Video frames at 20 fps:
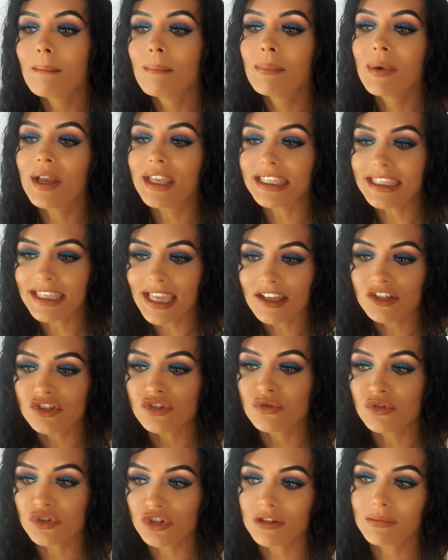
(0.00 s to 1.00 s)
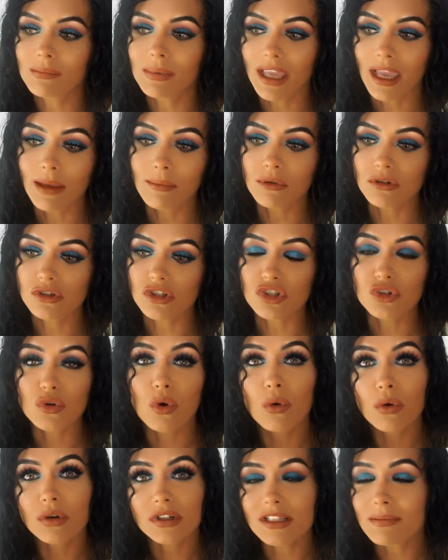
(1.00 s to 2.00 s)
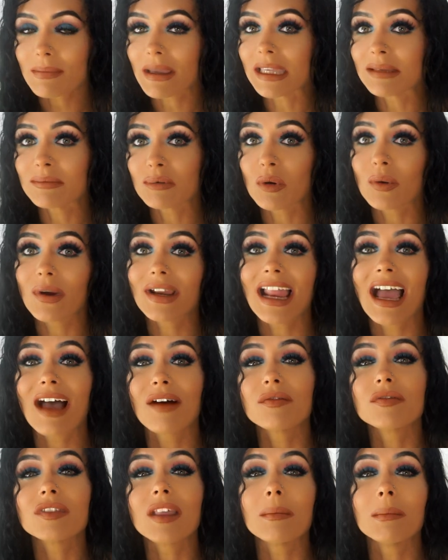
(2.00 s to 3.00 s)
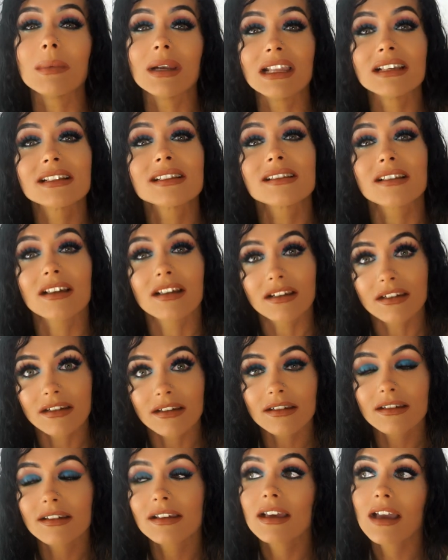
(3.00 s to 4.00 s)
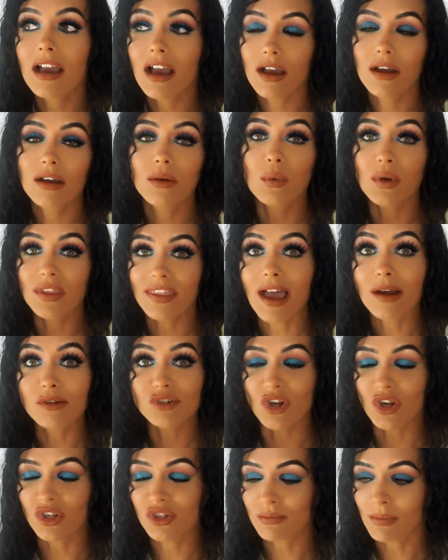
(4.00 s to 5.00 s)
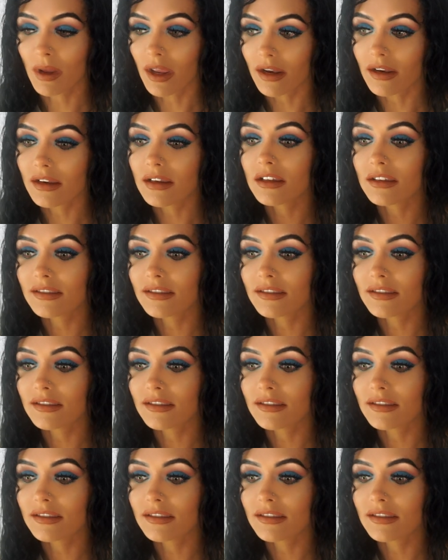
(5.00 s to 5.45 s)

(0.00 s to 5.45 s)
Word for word: But yes, you should be able to talk to people and have them listen without judgment.